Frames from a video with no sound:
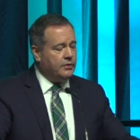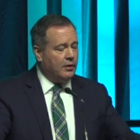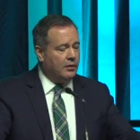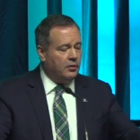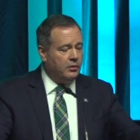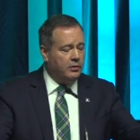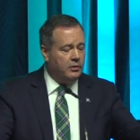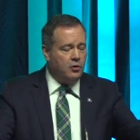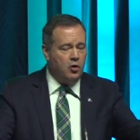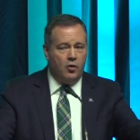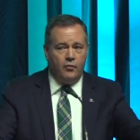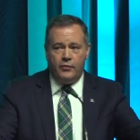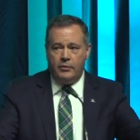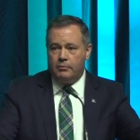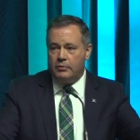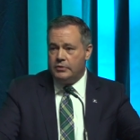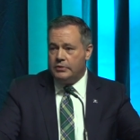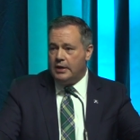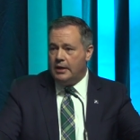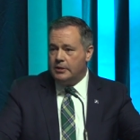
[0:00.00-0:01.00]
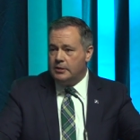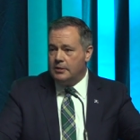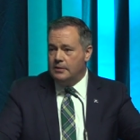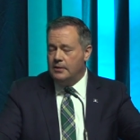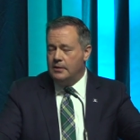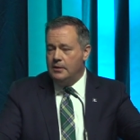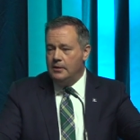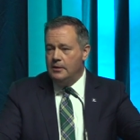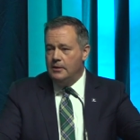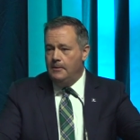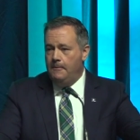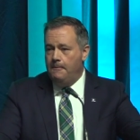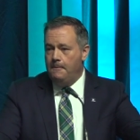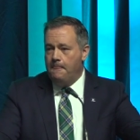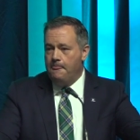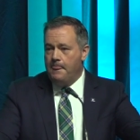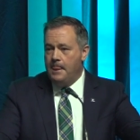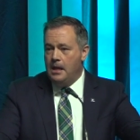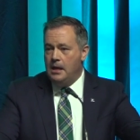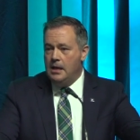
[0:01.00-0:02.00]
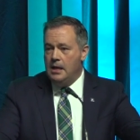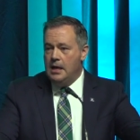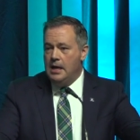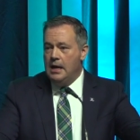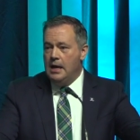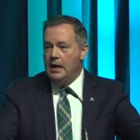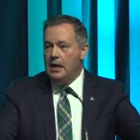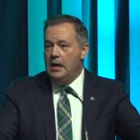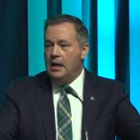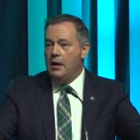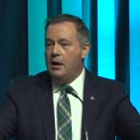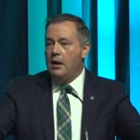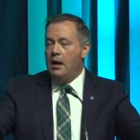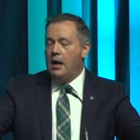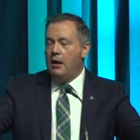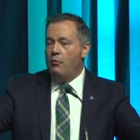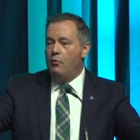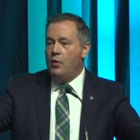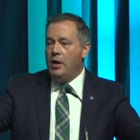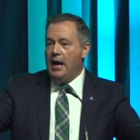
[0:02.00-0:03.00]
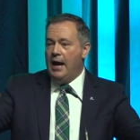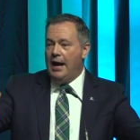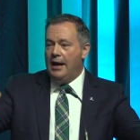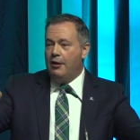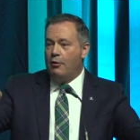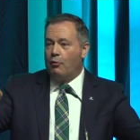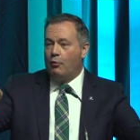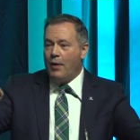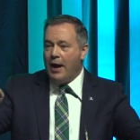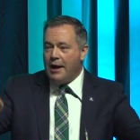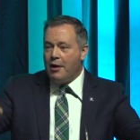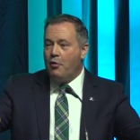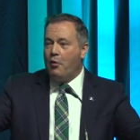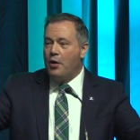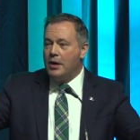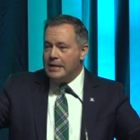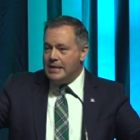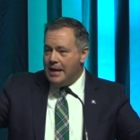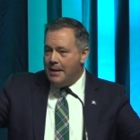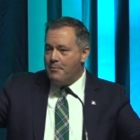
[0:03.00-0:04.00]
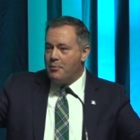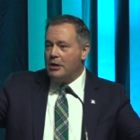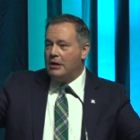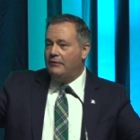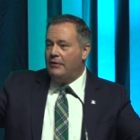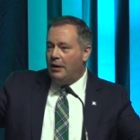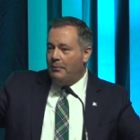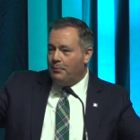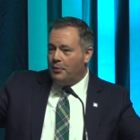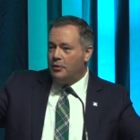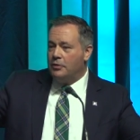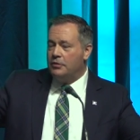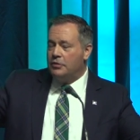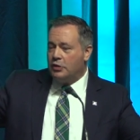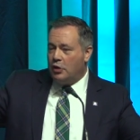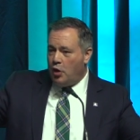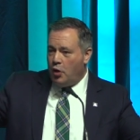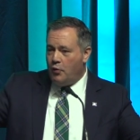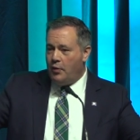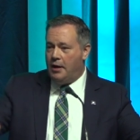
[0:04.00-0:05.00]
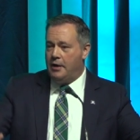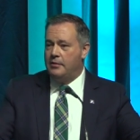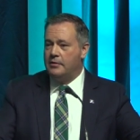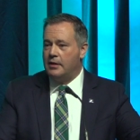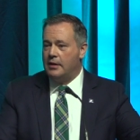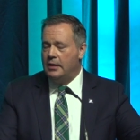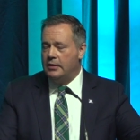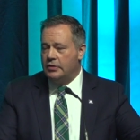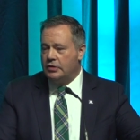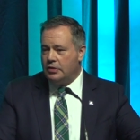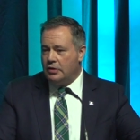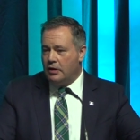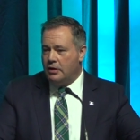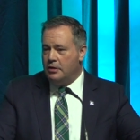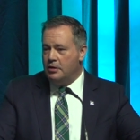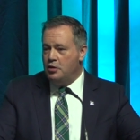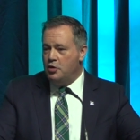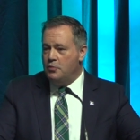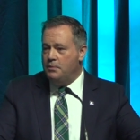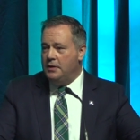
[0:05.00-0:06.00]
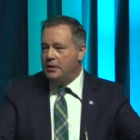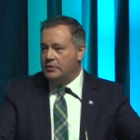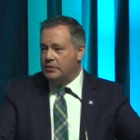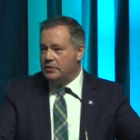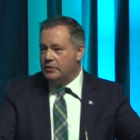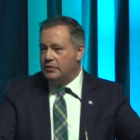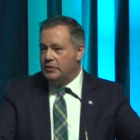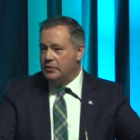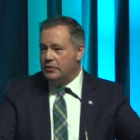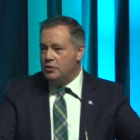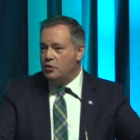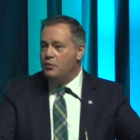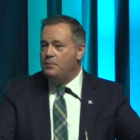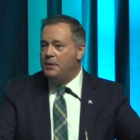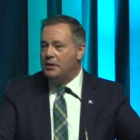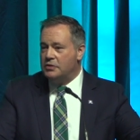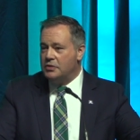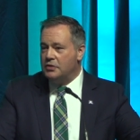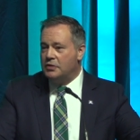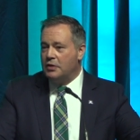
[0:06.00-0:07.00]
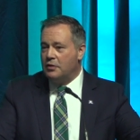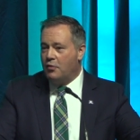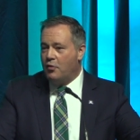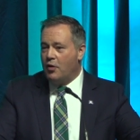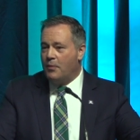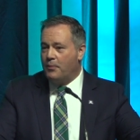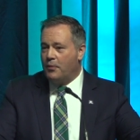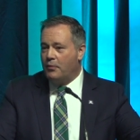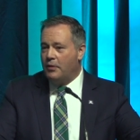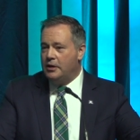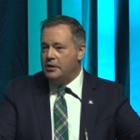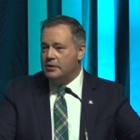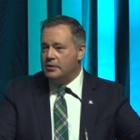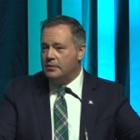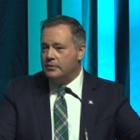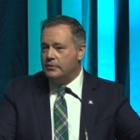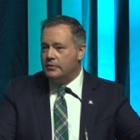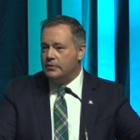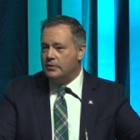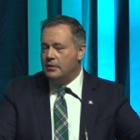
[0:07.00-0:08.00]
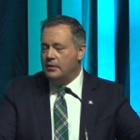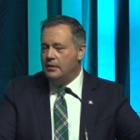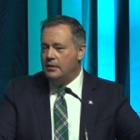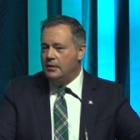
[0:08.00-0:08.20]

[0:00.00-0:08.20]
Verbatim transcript: the COVID recession. Uh, we had a record number of Albertans go out and start new businesses, new business and corporations.